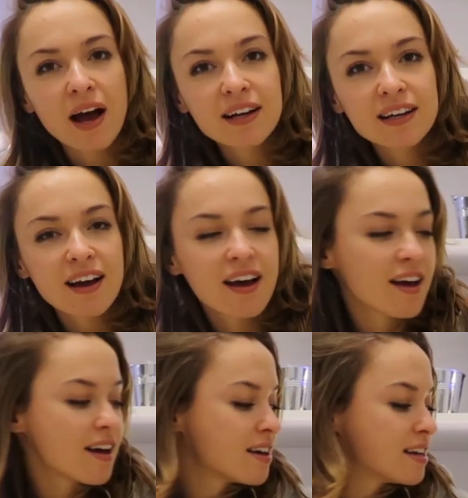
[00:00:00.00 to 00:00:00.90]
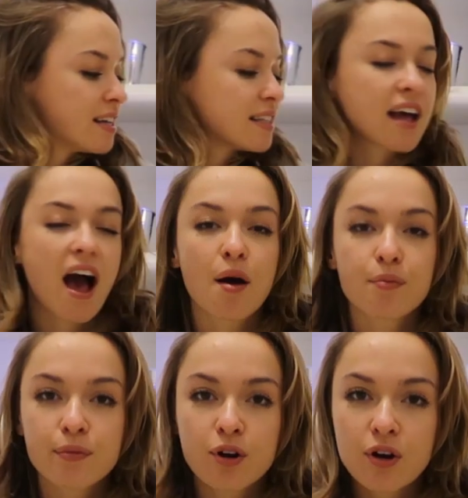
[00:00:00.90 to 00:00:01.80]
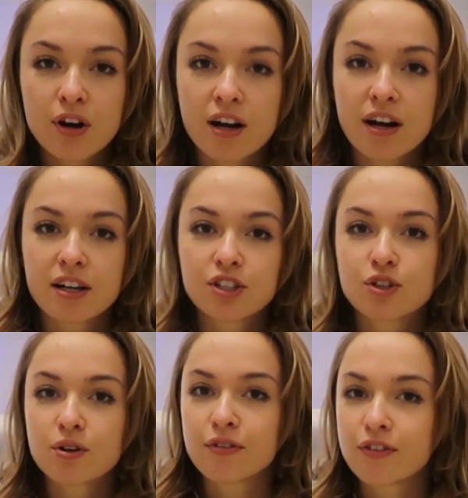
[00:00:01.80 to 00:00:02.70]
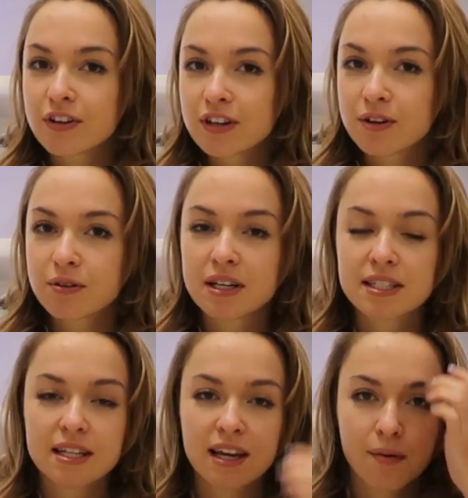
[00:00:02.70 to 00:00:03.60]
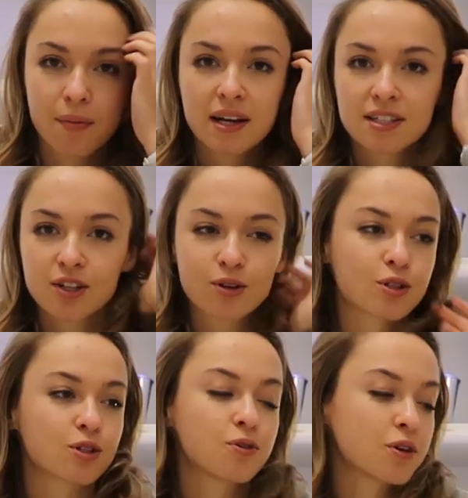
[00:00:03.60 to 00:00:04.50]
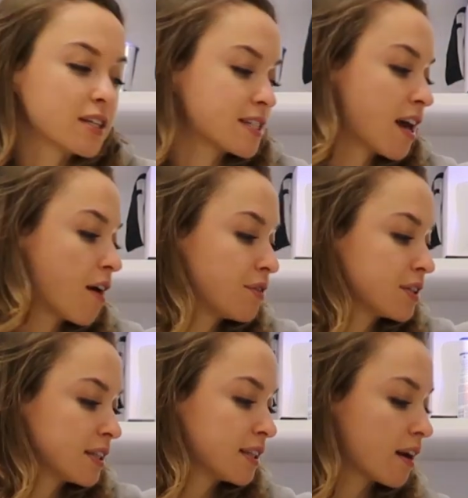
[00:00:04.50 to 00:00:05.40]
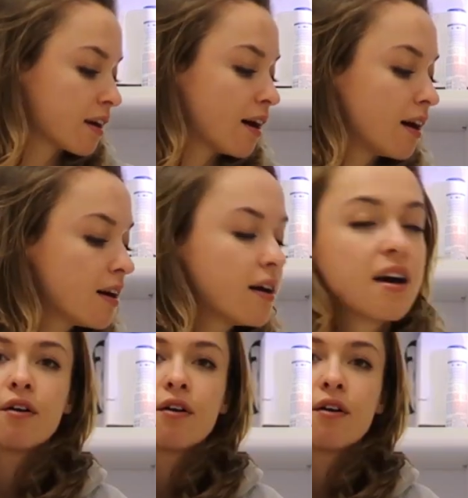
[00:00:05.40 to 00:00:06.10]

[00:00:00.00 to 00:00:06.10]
back and and I'm gonna do a very quick TK Maxx haul so you can see everything that I got.